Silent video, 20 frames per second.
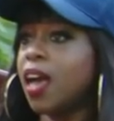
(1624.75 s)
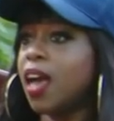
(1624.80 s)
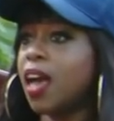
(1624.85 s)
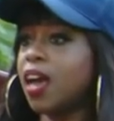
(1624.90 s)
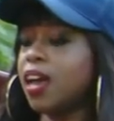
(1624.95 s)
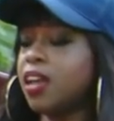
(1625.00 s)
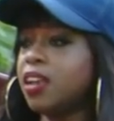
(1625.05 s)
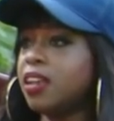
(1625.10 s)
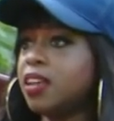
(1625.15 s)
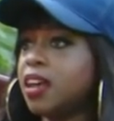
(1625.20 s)

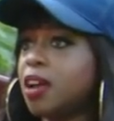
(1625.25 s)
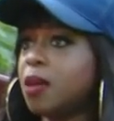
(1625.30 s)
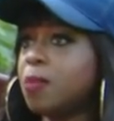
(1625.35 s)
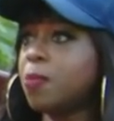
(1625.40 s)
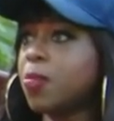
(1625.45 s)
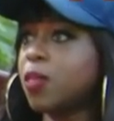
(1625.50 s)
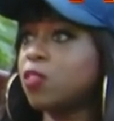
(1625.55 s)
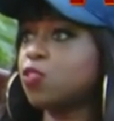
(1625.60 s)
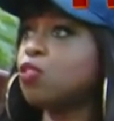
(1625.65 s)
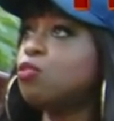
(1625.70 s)
And
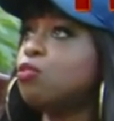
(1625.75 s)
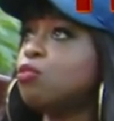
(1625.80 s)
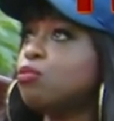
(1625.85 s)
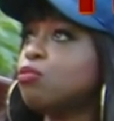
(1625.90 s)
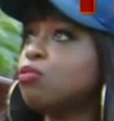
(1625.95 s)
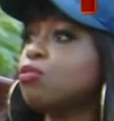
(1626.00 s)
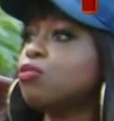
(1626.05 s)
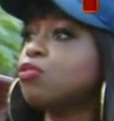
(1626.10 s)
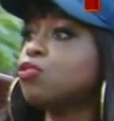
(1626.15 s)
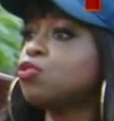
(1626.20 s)

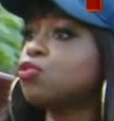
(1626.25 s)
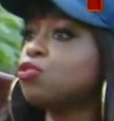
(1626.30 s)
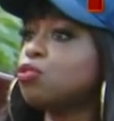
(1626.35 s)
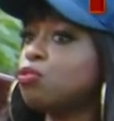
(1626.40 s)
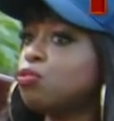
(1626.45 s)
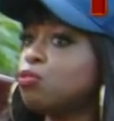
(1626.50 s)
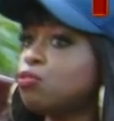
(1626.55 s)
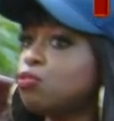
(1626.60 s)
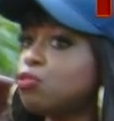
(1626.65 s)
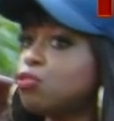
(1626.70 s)
so
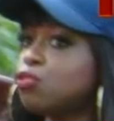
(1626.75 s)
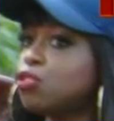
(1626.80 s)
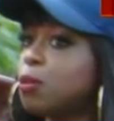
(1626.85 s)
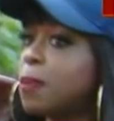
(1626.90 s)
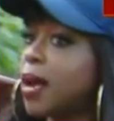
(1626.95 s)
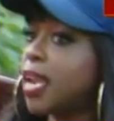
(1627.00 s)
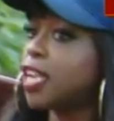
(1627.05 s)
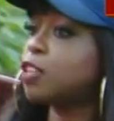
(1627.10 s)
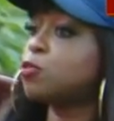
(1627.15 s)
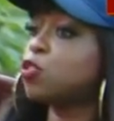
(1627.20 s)
the
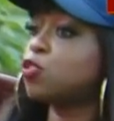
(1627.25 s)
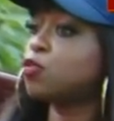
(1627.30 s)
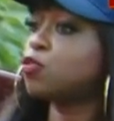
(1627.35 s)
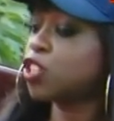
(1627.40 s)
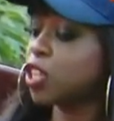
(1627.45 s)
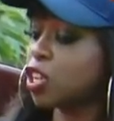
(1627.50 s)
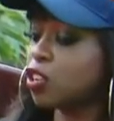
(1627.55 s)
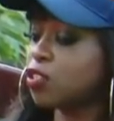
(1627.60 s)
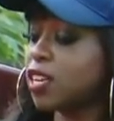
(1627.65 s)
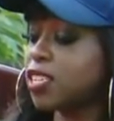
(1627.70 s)
management of
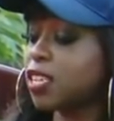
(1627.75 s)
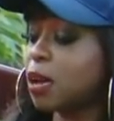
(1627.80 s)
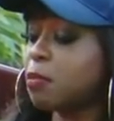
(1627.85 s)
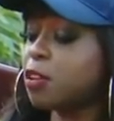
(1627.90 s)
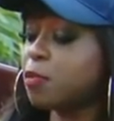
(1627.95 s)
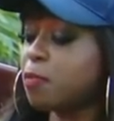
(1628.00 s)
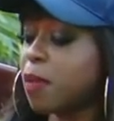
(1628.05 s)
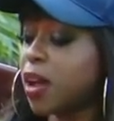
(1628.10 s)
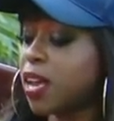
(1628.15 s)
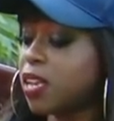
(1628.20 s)
Chicken Night, I'm
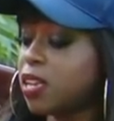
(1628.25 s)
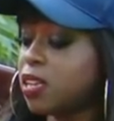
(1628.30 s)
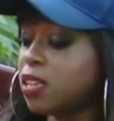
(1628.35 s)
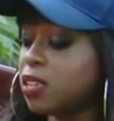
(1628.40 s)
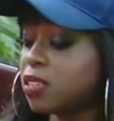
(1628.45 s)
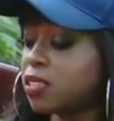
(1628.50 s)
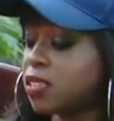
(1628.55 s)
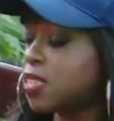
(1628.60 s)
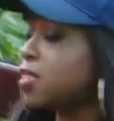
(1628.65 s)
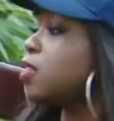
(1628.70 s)

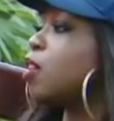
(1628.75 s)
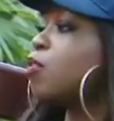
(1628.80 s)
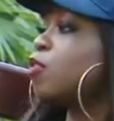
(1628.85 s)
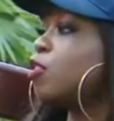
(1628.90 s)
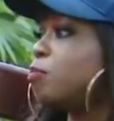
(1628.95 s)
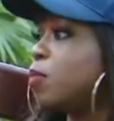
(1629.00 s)
demanding 600